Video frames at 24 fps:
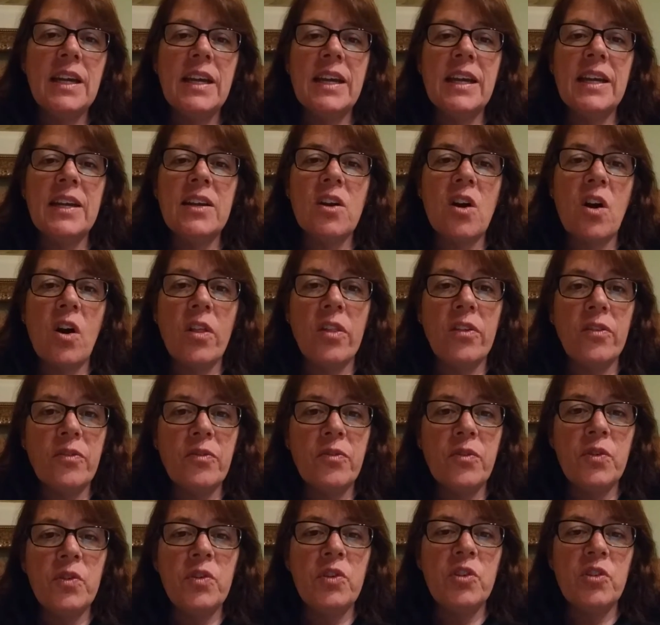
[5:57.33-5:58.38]
And all the
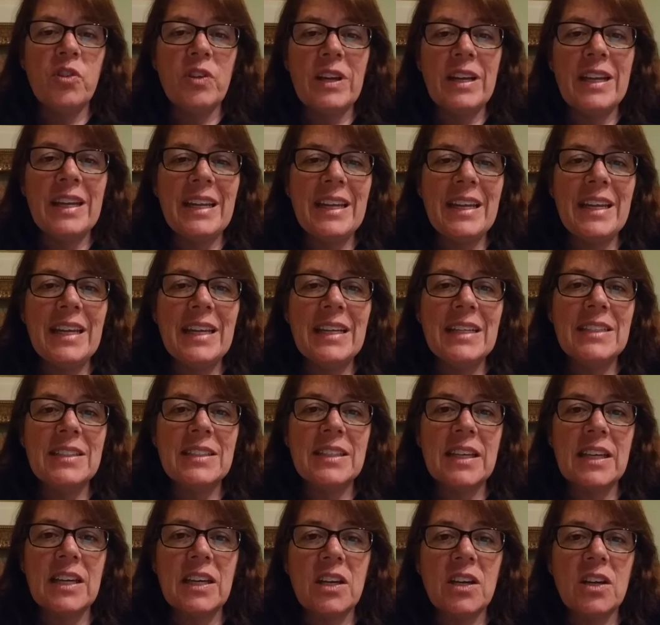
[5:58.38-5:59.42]
food you're eating
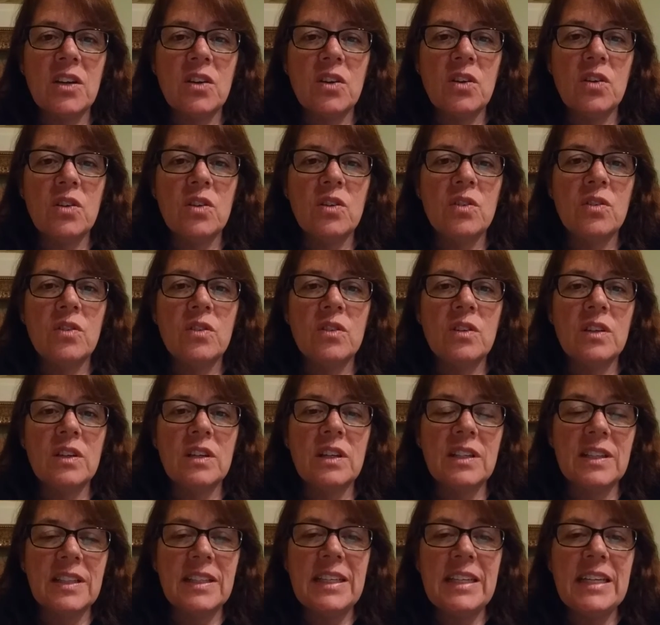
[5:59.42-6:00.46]
is like
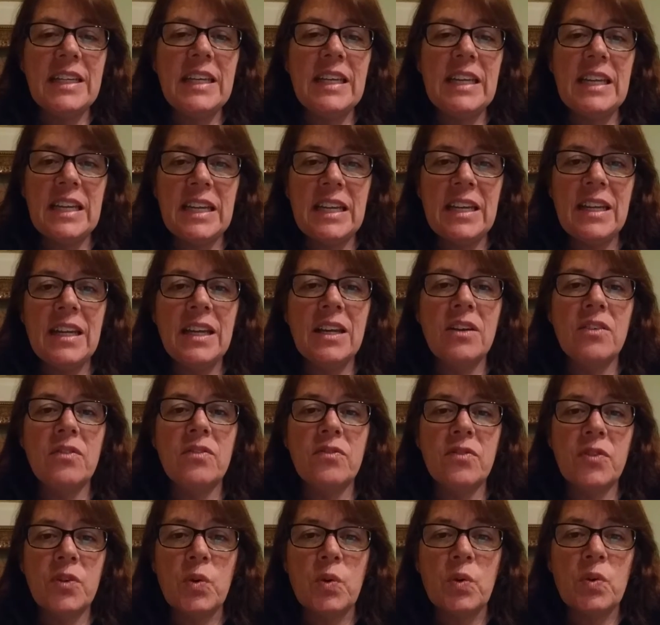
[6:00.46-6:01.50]
clean eating
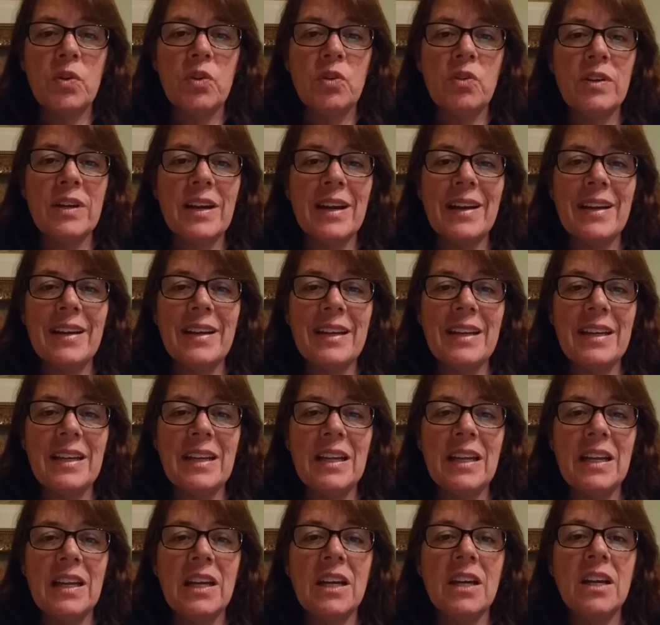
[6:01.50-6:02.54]
food. You're not
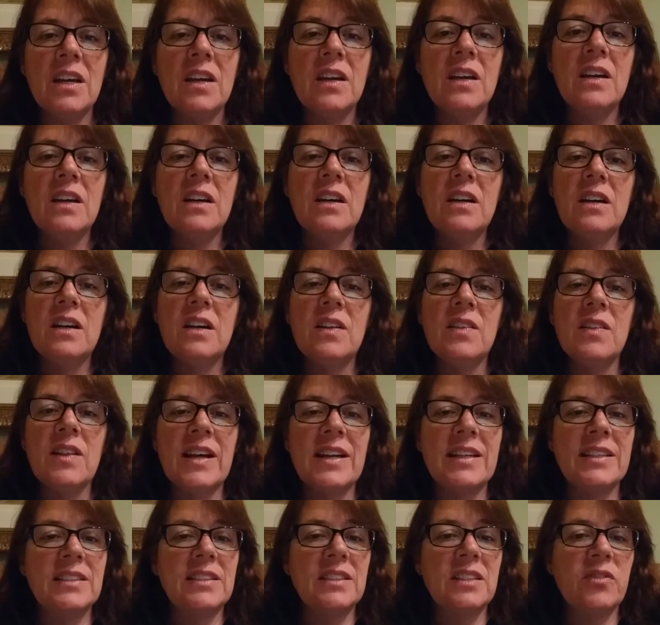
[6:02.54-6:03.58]
eating a
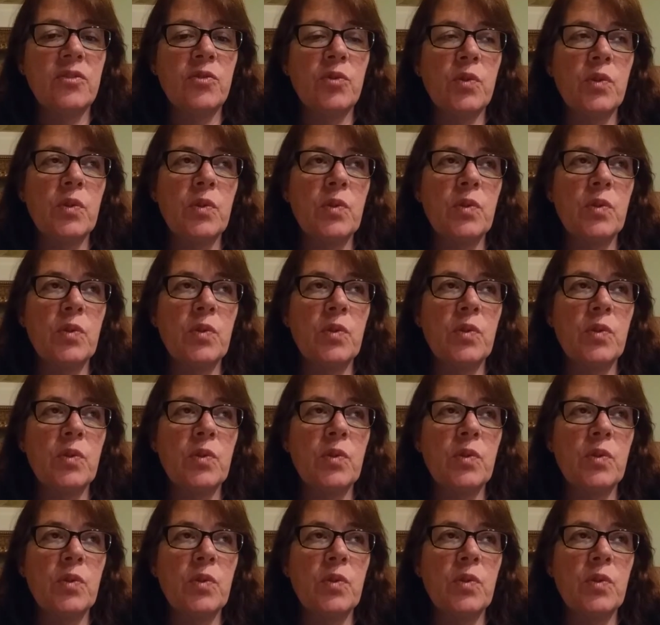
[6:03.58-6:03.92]
lot of stuff